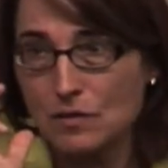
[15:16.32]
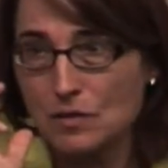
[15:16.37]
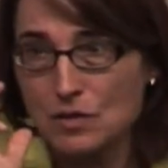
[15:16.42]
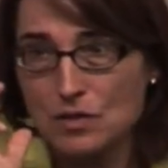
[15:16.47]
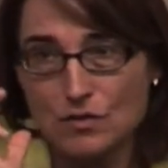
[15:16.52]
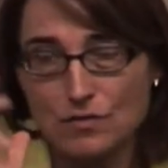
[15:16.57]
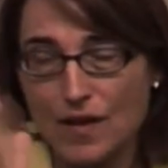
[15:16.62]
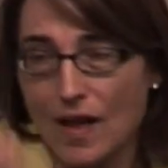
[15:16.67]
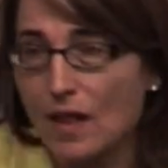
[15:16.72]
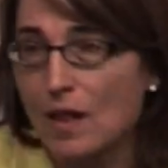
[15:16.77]

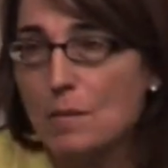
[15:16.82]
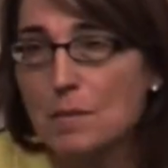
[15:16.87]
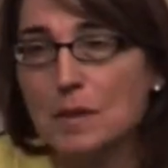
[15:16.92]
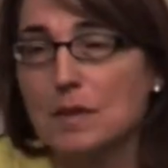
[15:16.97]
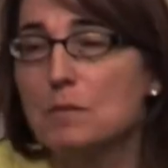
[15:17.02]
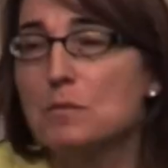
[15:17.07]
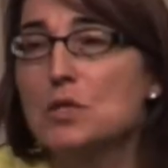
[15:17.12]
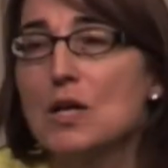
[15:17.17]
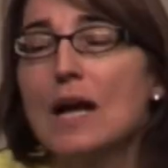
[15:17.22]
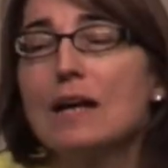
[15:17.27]

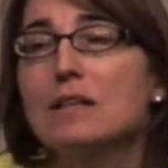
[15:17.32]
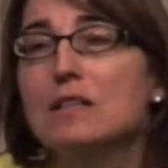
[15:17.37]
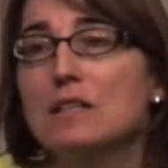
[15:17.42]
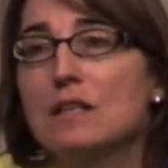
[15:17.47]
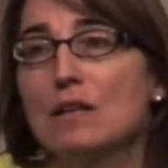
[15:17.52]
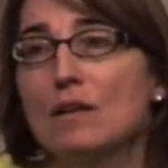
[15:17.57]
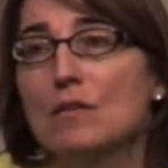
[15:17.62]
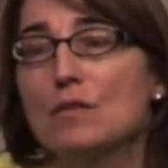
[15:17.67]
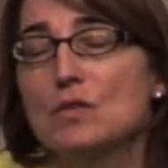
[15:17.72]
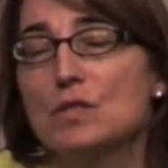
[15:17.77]
development
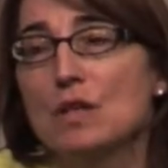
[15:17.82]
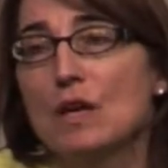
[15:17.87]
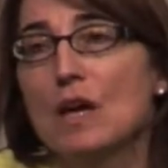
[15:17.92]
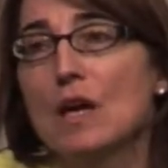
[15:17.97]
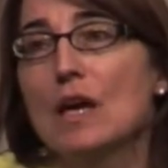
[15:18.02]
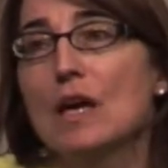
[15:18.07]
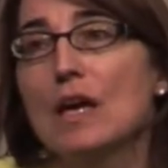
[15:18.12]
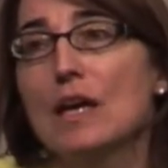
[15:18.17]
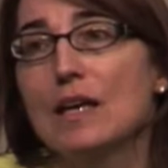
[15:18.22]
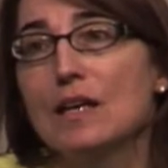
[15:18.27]
objectives,
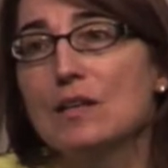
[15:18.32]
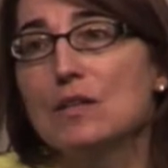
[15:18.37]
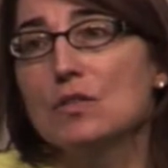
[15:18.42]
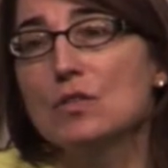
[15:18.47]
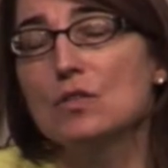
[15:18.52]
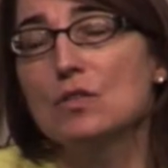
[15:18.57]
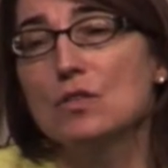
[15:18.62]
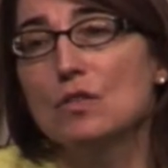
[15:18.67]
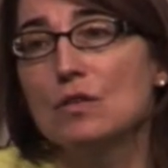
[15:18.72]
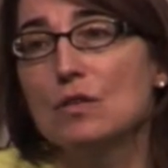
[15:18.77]

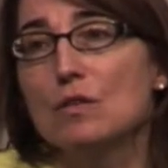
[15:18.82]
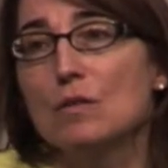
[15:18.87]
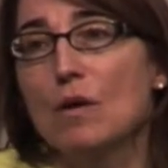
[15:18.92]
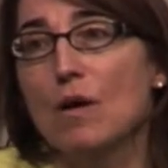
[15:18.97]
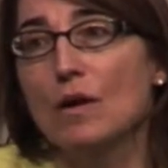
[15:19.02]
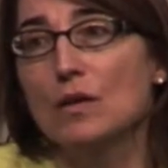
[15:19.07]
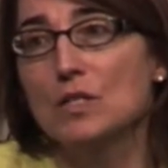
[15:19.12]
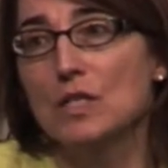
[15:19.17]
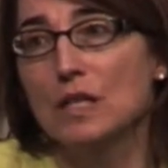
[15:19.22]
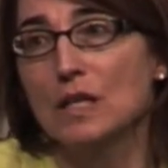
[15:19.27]
is to
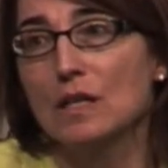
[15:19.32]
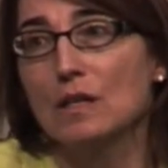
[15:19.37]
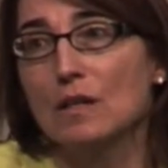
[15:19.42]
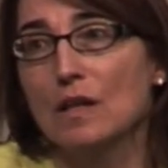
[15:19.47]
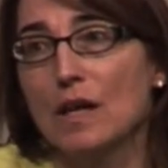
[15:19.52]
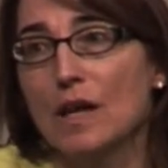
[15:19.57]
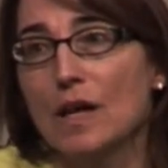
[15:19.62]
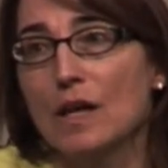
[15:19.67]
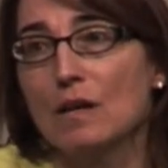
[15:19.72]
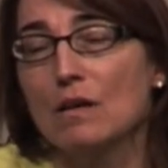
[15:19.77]

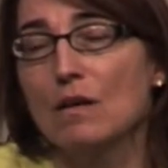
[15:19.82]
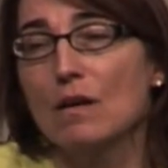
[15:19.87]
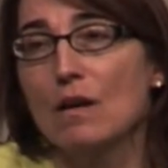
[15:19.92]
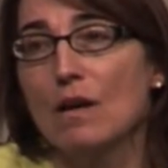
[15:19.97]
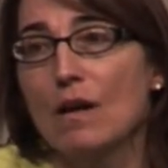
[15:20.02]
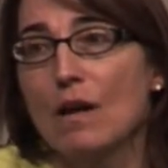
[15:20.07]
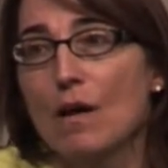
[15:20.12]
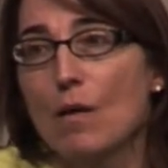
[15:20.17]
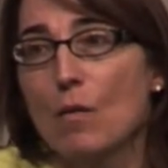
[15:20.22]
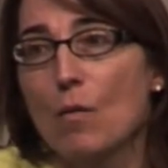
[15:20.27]
articulate
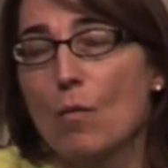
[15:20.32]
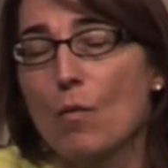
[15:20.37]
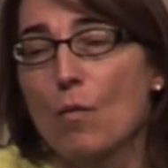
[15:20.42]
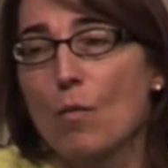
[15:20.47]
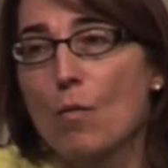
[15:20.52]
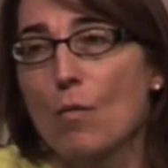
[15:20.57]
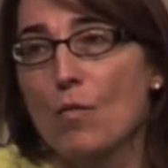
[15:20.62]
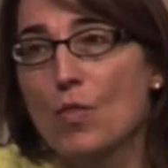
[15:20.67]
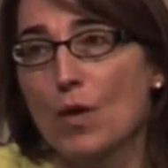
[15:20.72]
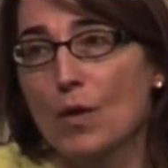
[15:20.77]

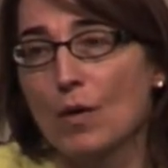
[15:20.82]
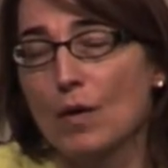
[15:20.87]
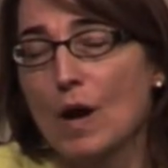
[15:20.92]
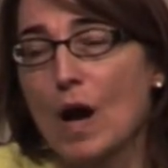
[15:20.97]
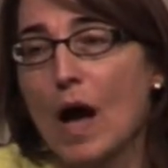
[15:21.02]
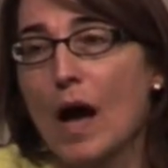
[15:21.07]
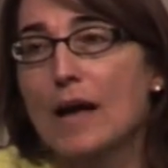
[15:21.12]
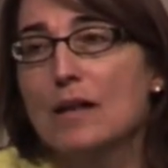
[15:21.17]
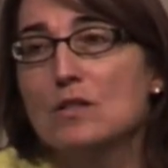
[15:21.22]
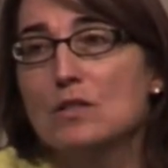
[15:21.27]
the
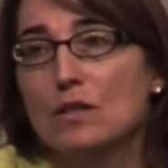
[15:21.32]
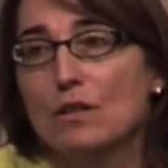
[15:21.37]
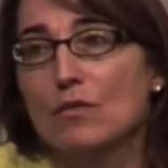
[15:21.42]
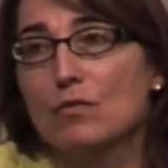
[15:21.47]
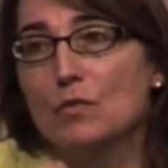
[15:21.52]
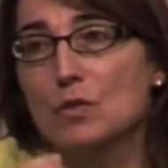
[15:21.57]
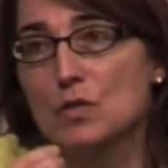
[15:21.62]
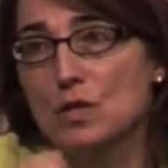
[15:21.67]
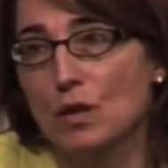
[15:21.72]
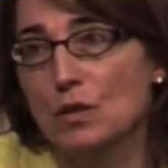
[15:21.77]
kinds
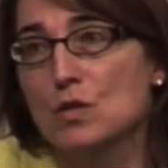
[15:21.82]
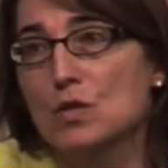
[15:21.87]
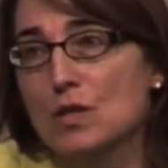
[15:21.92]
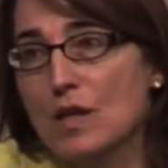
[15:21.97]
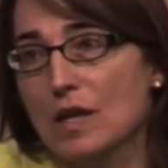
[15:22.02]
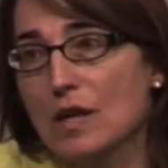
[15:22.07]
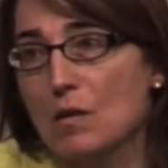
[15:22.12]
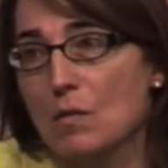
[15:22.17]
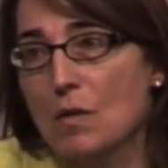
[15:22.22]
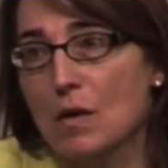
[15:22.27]
of results
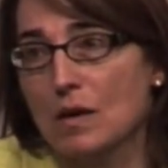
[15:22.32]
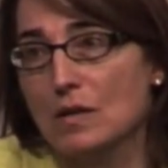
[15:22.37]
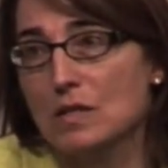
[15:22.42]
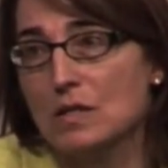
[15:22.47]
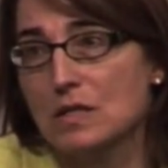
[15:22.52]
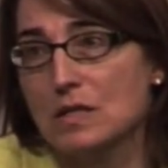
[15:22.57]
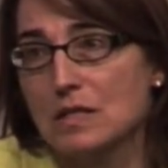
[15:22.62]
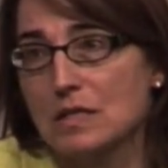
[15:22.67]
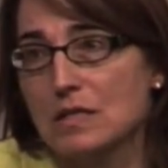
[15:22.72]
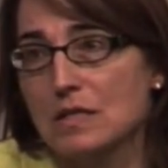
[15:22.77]
that it
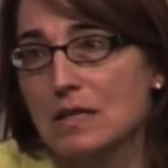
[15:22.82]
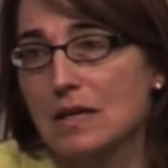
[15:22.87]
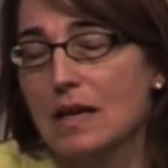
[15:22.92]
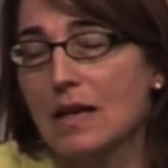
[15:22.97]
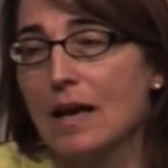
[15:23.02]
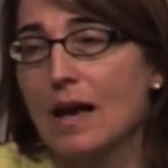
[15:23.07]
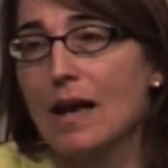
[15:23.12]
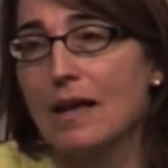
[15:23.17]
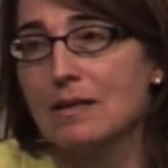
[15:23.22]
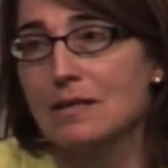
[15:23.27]
wants to
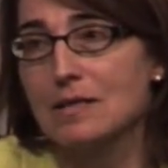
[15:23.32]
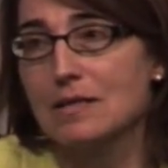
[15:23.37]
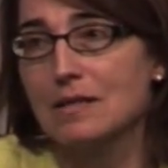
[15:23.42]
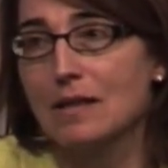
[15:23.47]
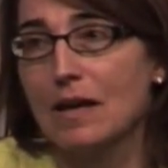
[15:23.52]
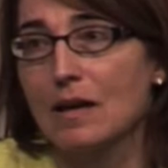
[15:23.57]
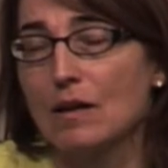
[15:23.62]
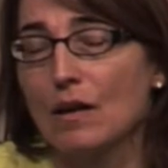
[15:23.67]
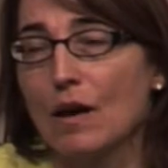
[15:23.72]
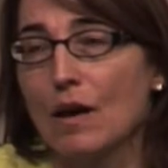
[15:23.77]
see
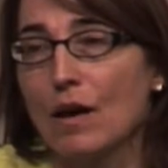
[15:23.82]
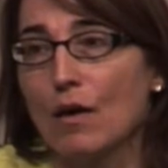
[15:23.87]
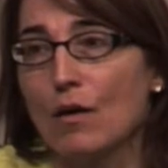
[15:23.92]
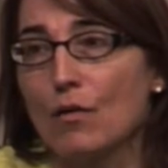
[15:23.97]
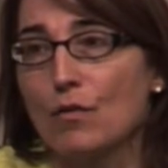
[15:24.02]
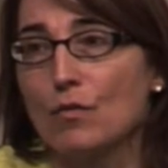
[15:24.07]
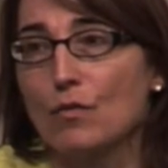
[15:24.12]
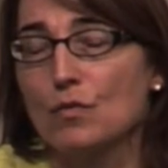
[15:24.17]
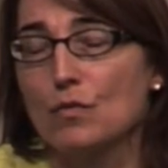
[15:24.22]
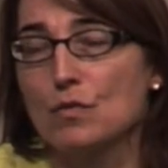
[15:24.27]
instead
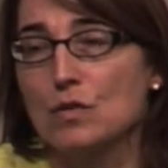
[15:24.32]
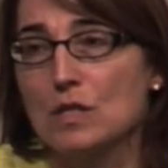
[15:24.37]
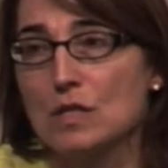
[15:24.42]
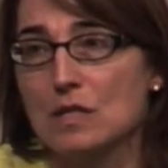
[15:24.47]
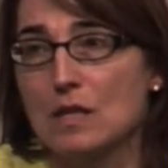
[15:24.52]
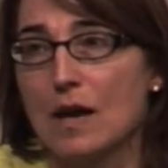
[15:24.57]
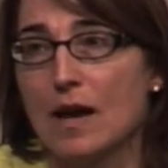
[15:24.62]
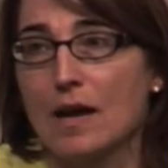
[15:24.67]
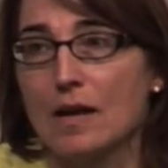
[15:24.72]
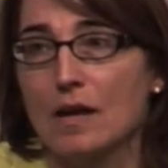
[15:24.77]
of
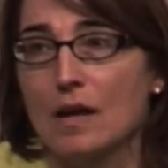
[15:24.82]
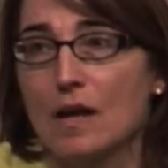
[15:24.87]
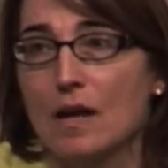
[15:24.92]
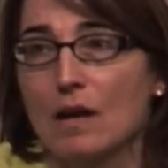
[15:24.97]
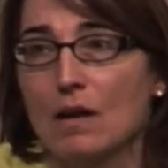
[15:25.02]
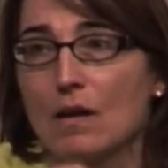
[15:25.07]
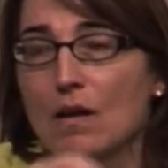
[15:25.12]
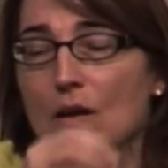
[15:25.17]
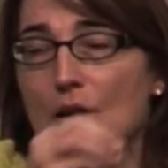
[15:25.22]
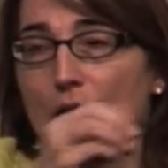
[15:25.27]

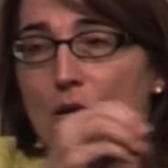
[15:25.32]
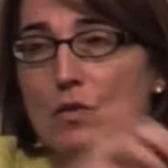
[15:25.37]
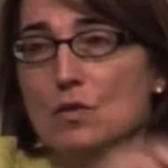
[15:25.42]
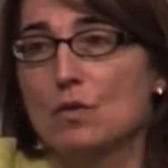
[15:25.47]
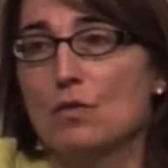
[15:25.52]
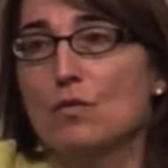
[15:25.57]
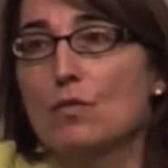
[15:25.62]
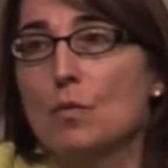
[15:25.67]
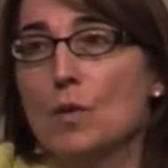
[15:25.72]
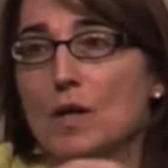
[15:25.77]
deciding
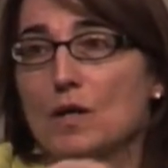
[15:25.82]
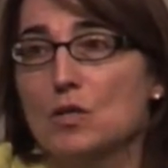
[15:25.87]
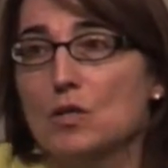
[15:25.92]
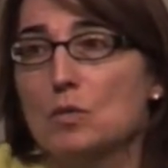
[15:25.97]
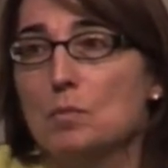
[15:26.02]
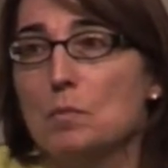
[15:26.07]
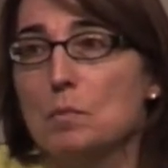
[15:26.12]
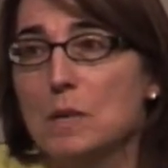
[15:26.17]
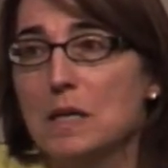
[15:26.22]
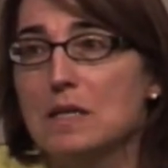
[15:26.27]
sort of
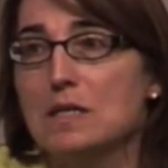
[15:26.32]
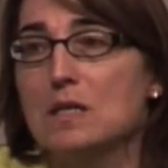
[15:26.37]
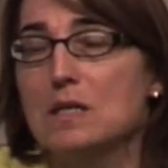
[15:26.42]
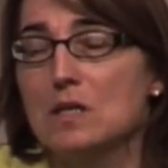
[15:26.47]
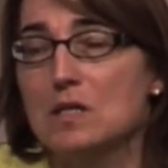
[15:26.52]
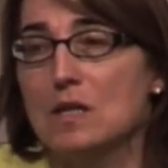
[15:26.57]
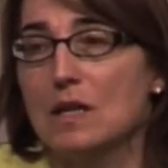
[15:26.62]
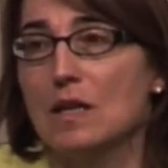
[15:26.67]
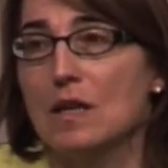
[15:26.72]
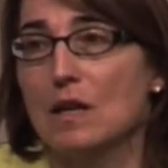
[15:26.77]
which
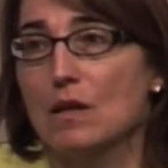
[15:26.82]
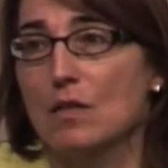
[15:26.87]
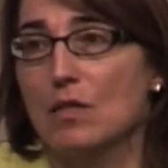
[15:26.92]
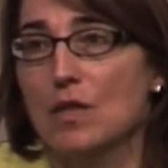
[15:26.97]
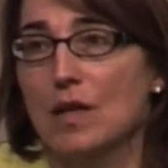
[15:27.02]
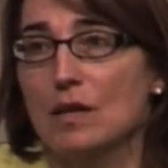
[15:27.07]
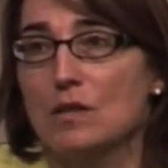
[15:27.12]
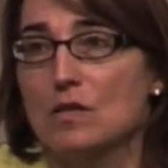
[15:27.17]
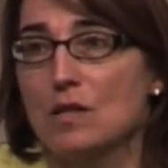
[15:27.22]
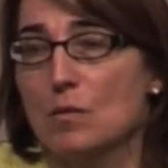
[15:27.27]
pieces that it
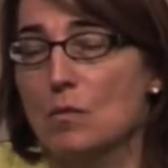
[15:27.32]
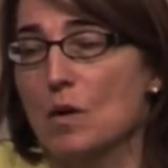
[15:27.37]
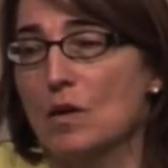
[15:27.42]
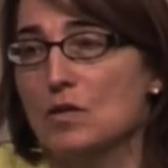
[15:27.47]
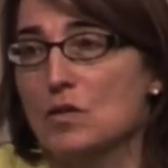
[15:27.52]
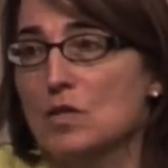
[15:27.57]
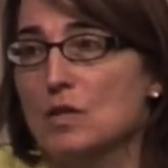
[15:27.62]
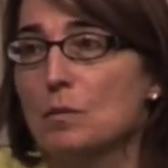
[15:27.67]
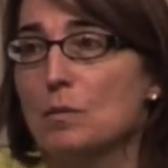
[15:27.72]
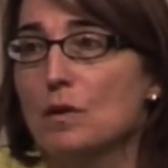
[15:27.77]
thinks it
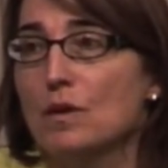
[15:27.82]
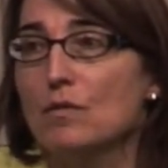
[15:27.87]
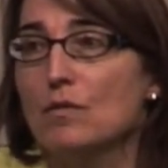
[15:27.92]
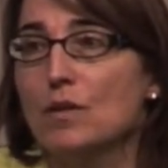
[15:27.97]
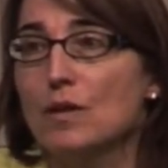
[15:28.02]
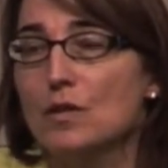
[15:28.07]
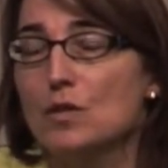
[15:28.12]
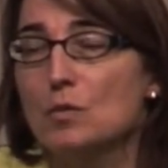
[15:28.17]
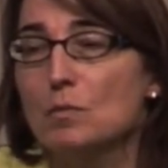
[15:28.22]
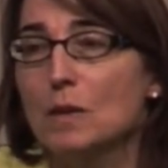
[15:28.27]
wants to
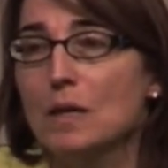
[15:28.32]
privilege.